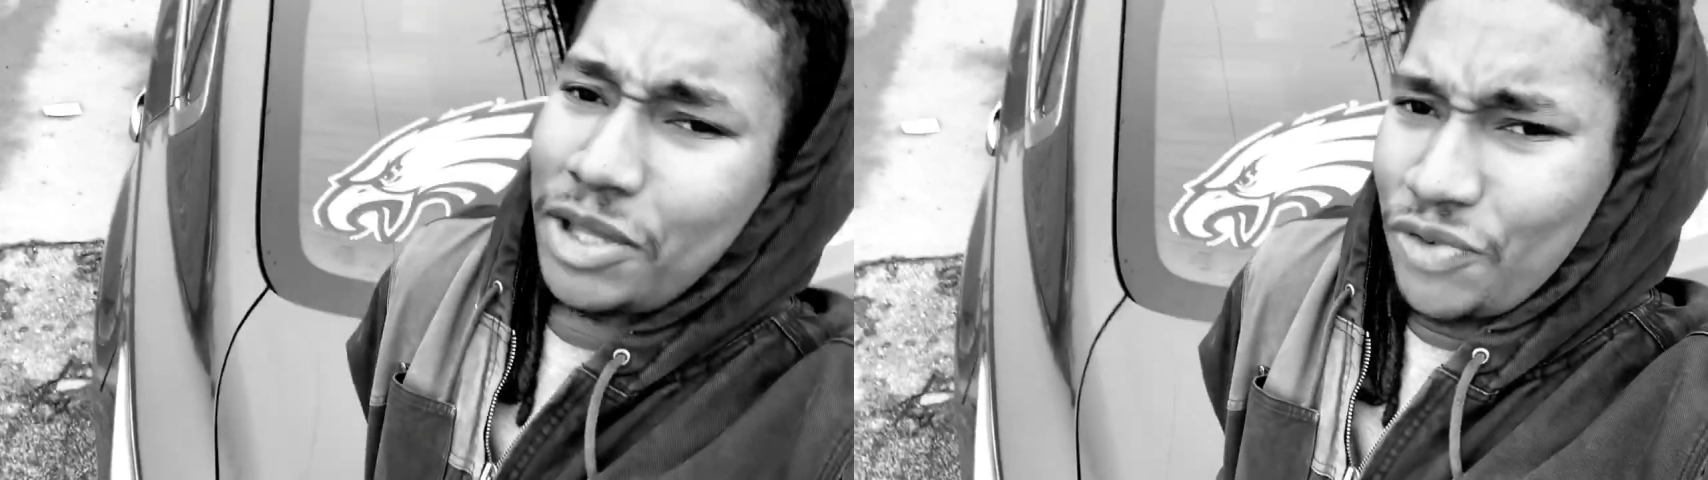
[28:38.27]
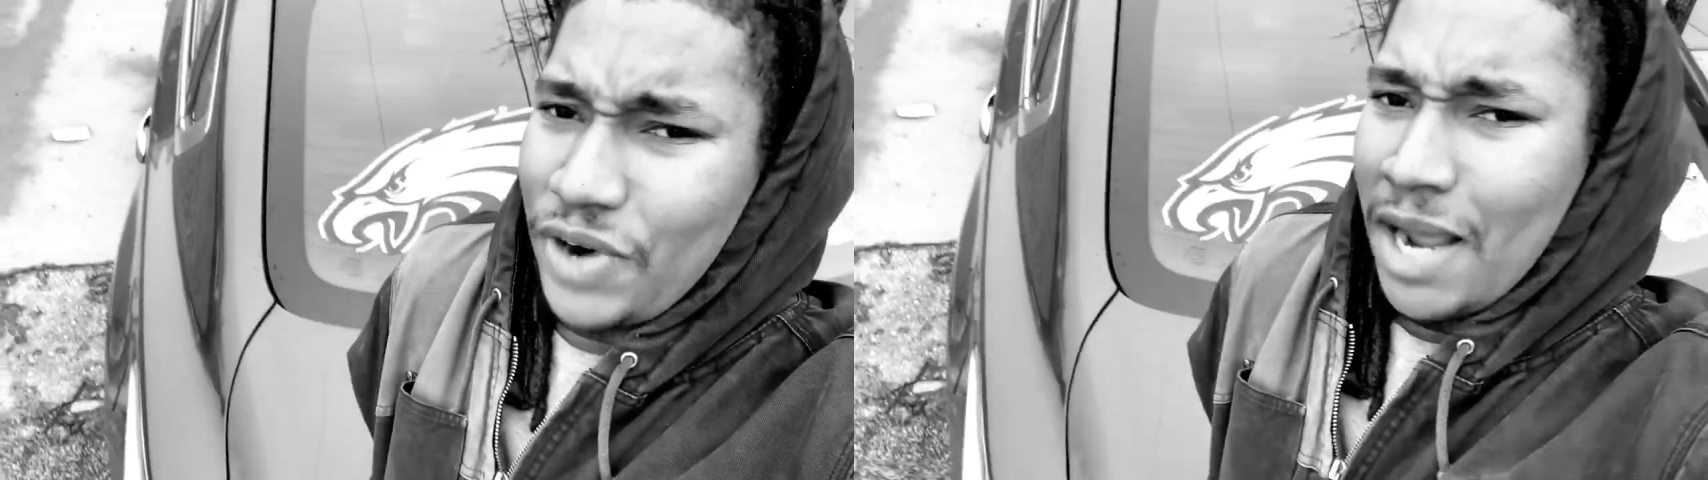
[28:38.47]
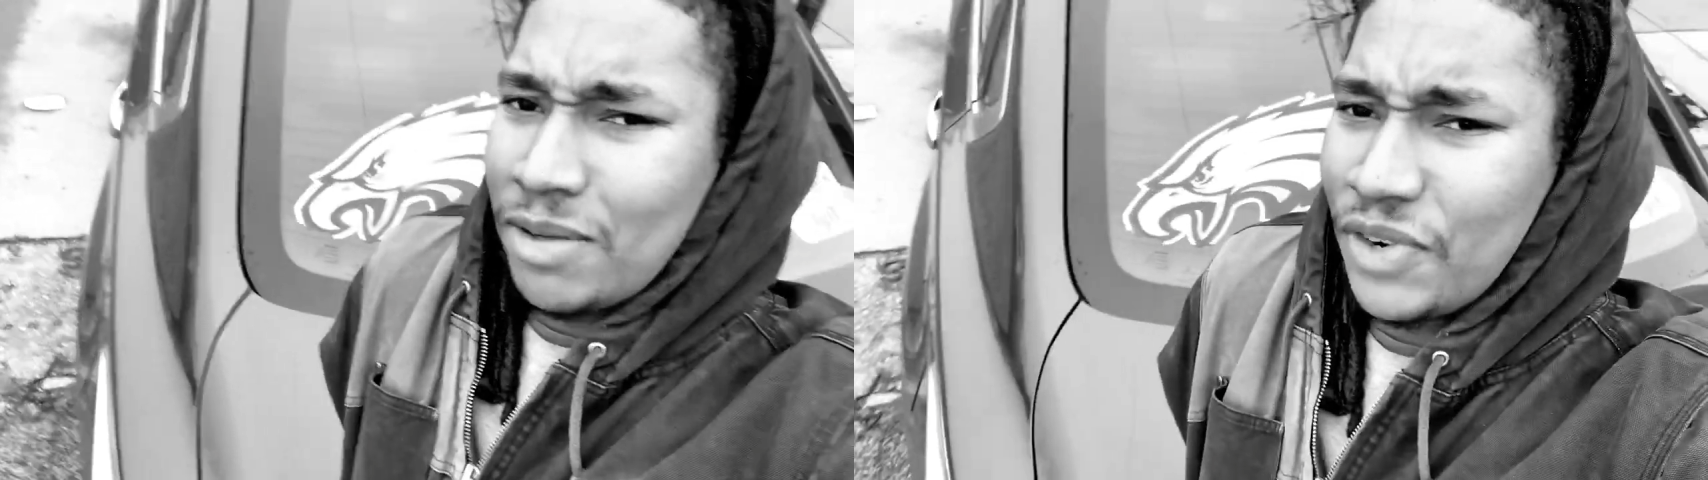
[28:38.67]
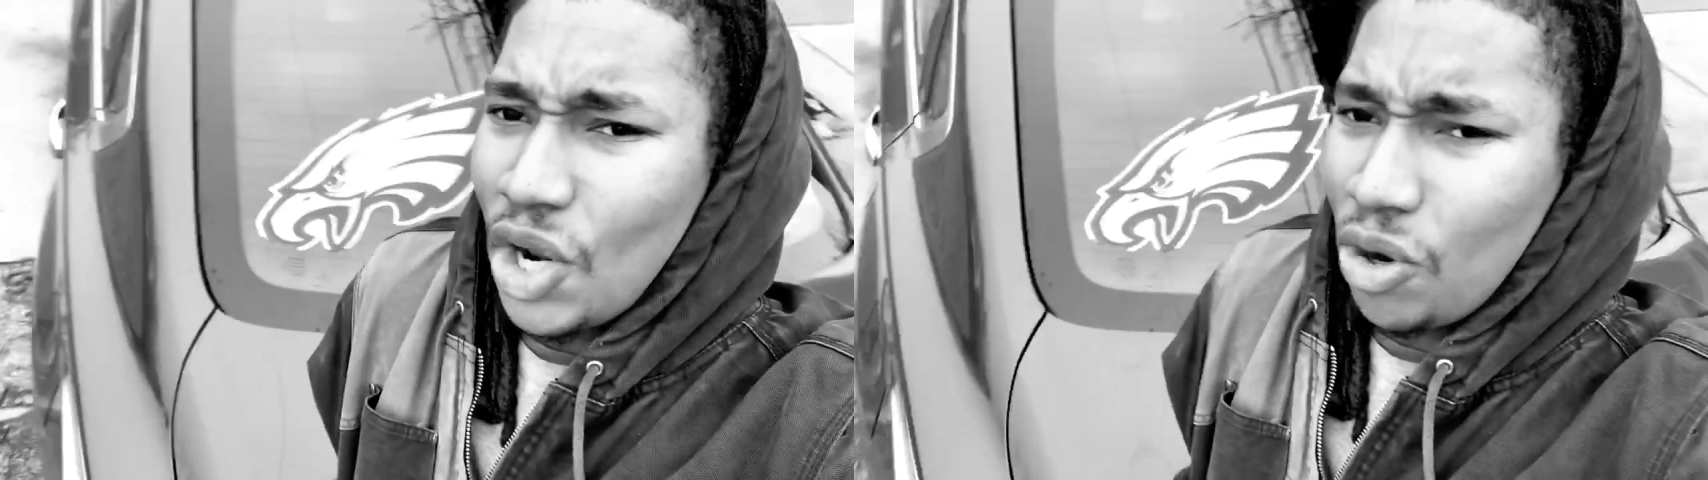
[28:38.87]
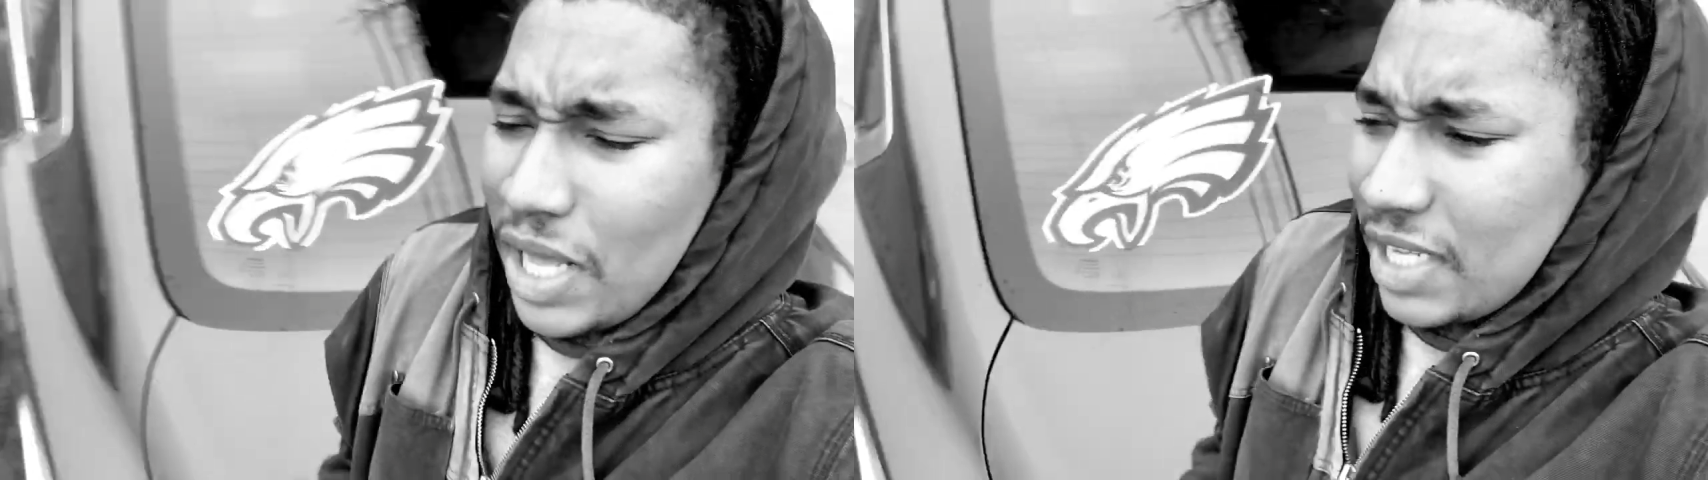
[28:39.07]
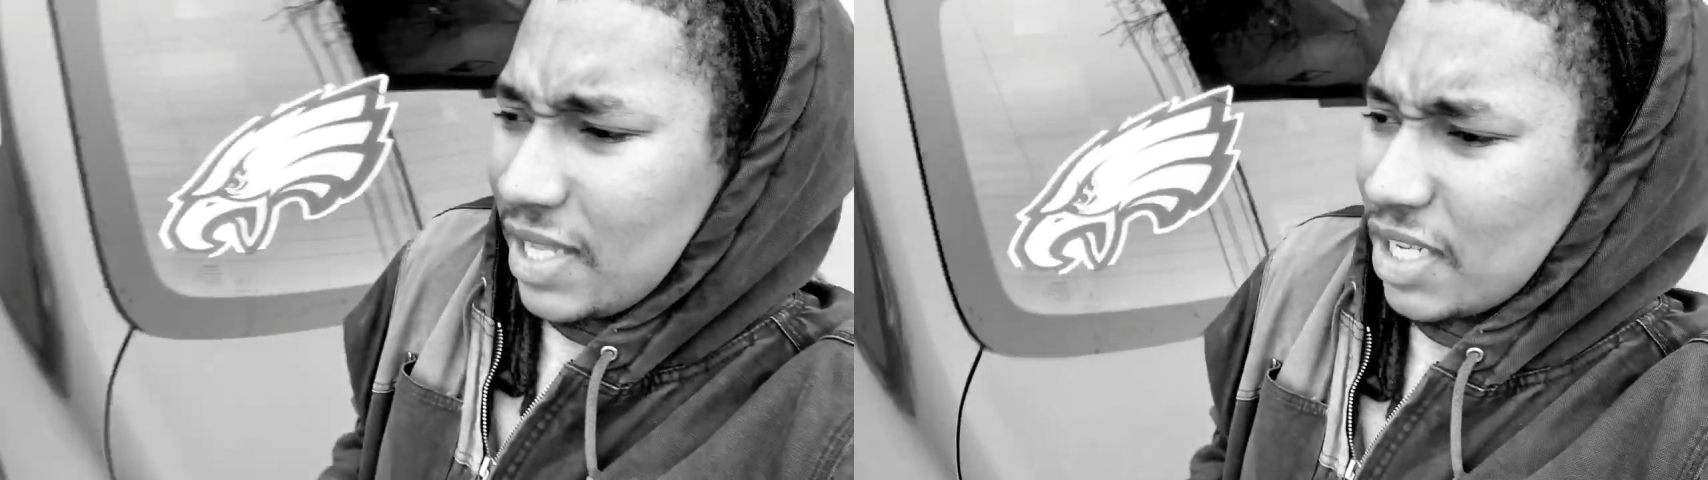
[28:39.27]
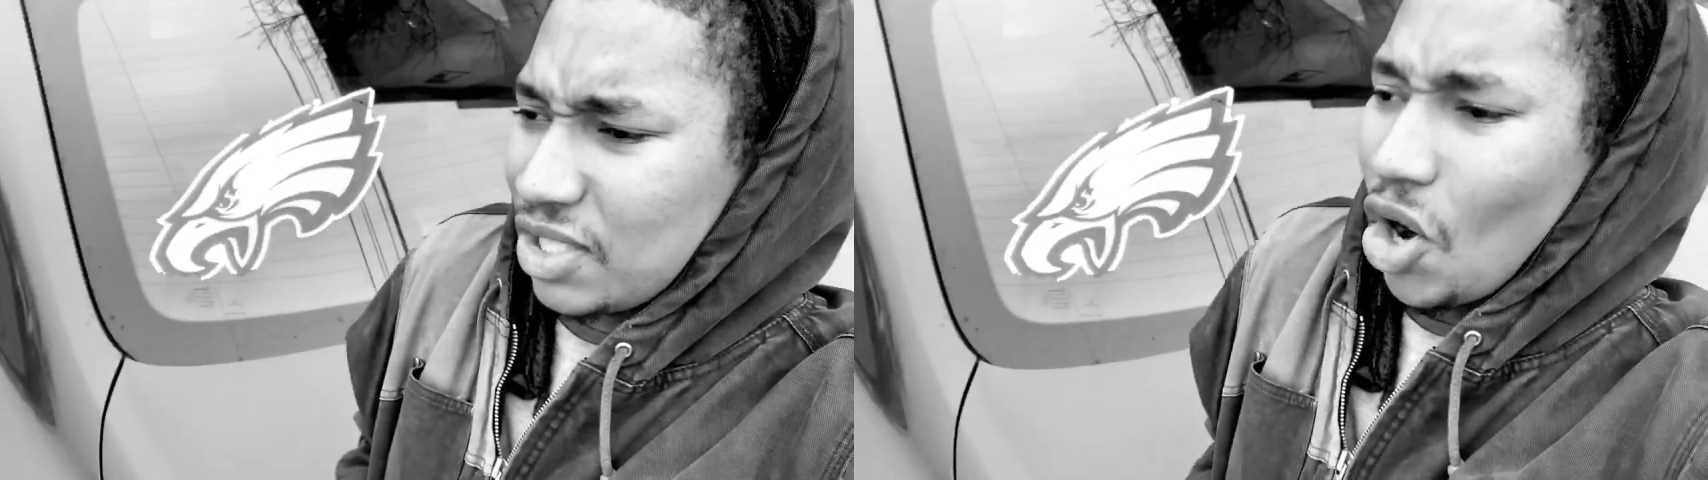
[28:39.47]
the Rams. You know, that's